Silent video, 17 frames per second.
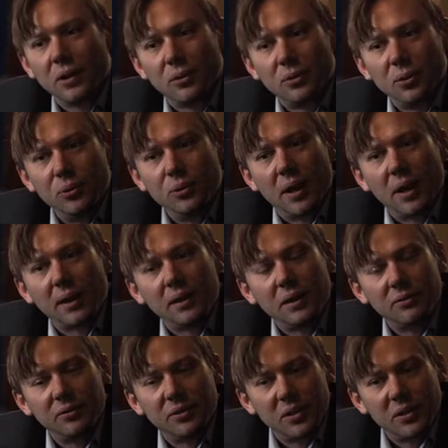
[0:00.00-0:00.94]
You're too
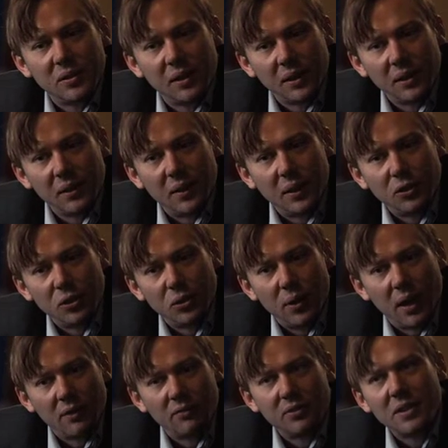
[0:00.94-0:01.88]
naive to see that
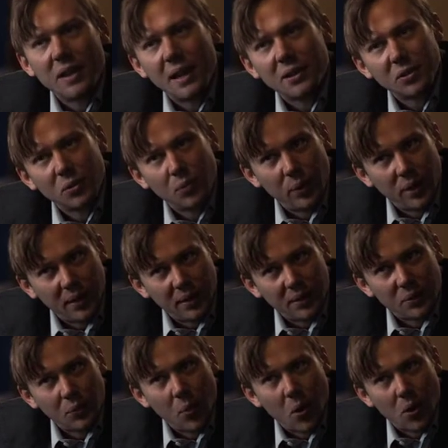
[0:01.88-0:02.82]
you have next
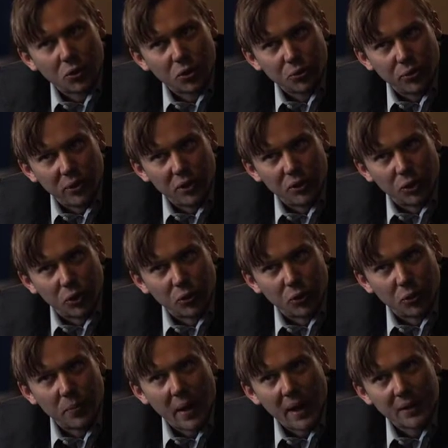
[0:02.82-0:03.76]
week's Wall Street
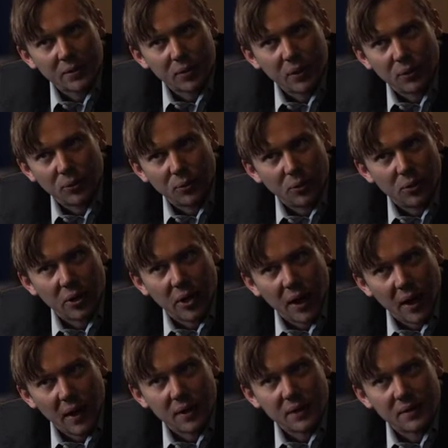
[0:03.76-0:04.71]
Journal passing through your
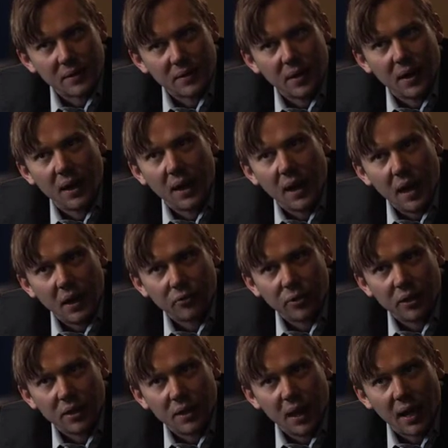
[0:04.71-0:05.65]
hands
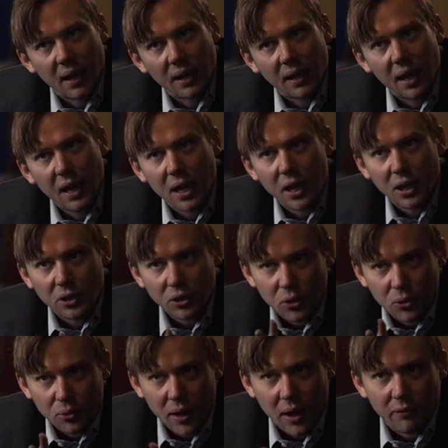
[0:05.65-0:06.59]
every day.
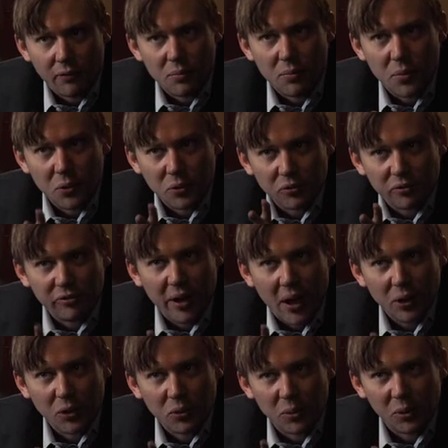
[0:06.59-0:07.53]
You have the most
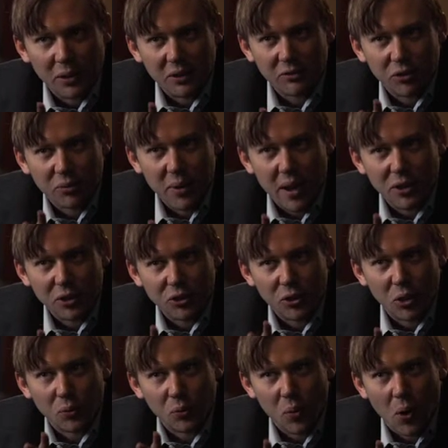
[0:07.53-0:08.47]
valuable
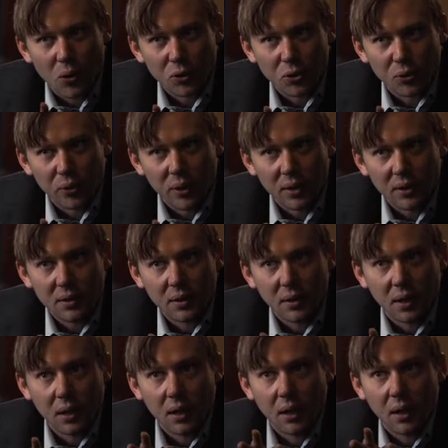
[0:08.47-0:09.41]
information on Wall Street,
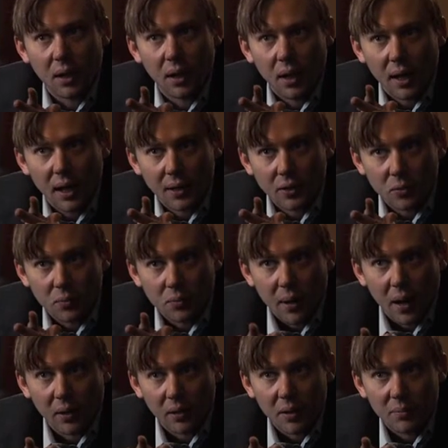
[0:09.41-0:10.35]
and you
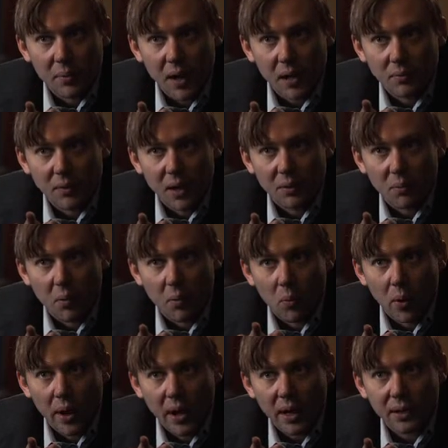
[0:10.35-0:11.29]
barely make
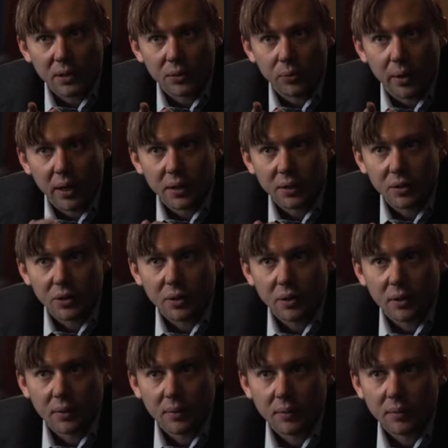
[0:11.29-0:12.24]
minimum wage,
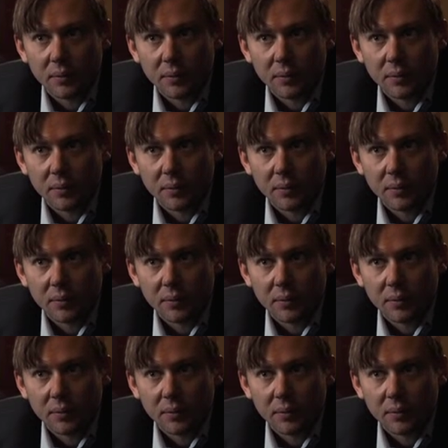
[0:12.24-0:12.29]
Rich.